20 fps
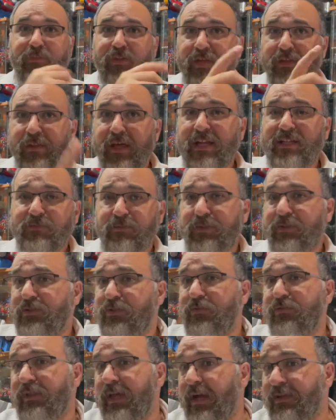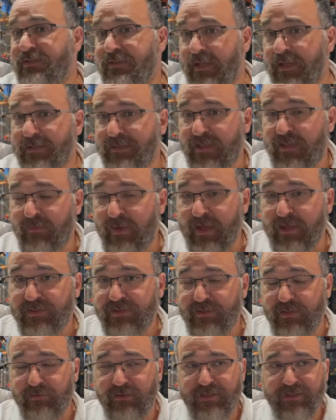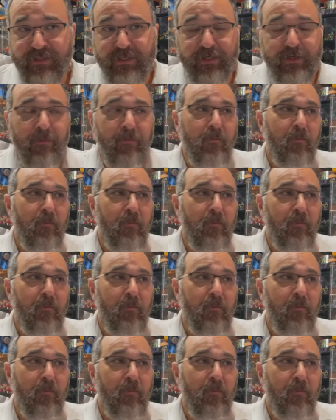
That's what the 2000X He-Man series did.